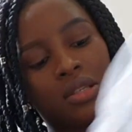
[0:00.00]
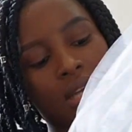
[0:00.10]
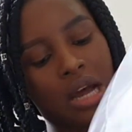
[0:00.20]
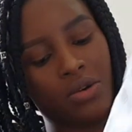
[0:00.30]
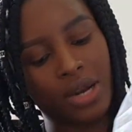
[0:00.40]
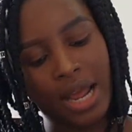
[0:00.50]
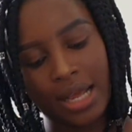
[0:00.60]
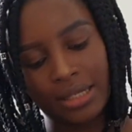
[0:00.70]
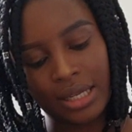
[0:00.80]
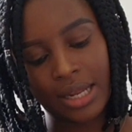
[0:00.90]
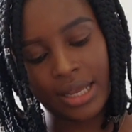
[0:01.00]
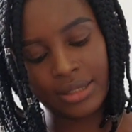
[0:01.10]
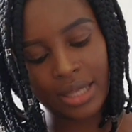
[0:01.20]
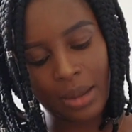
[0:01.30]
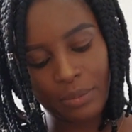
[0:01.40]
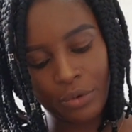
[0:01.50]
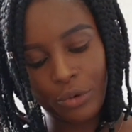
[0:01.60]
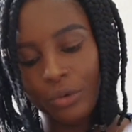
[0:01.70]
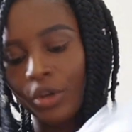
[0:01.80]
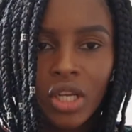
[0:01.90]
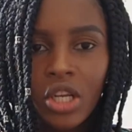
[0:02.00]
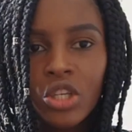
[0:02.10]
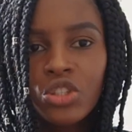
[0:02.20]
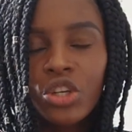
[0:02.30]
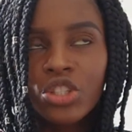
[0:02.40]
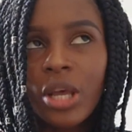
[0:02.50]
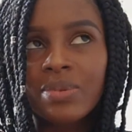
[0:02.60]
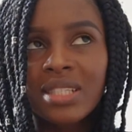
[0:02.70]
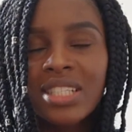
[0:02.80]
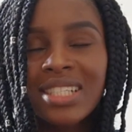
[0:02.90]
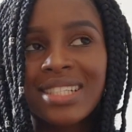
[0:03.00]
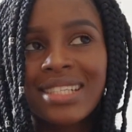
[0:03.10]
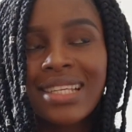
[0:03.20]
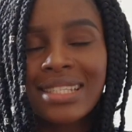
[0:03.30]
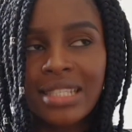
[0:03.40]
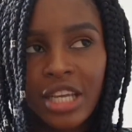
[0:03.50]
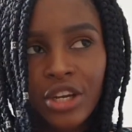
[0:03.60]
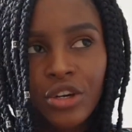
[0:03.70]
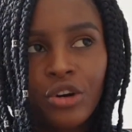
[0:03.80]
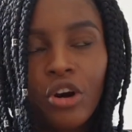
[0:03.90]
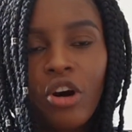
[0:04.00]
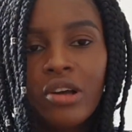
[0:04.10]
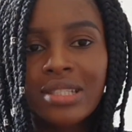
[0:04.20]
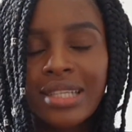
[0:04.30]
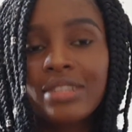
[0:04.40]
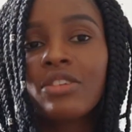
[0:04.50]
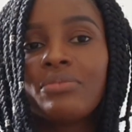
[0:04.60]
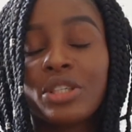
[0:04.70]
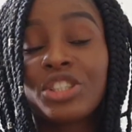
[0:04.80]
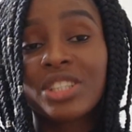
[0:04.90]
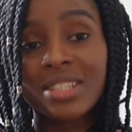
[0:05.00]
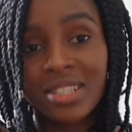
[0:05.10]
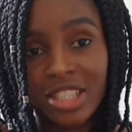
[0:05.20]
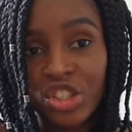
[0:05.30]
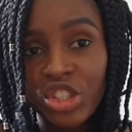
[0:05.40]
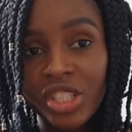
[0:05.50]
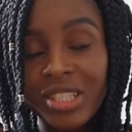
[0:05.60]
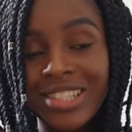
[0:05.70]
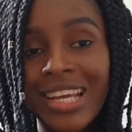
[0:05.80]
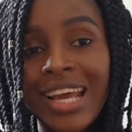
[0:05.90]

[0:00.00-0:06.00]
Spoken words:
gown as an example. So top stitching is a single or set of machine stitches